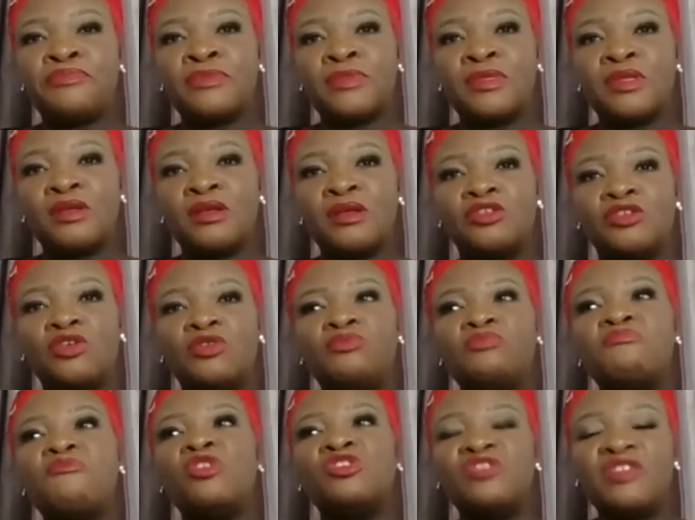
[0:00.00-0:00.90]
so
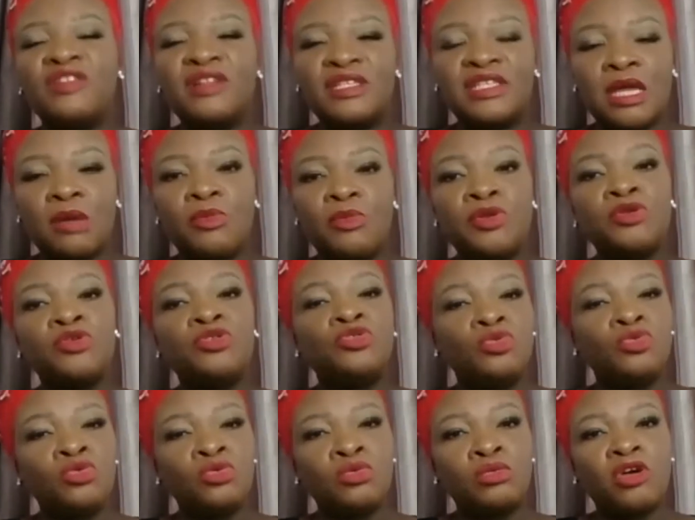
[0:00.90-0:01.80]
most of the time when you
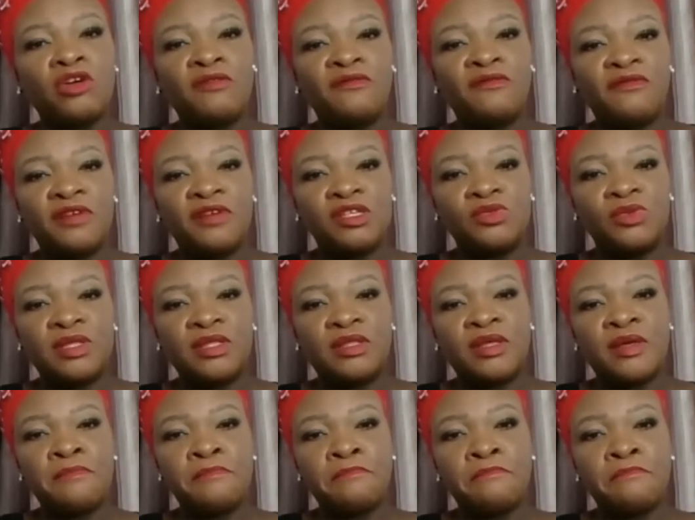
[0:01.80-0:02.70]
do converse with them,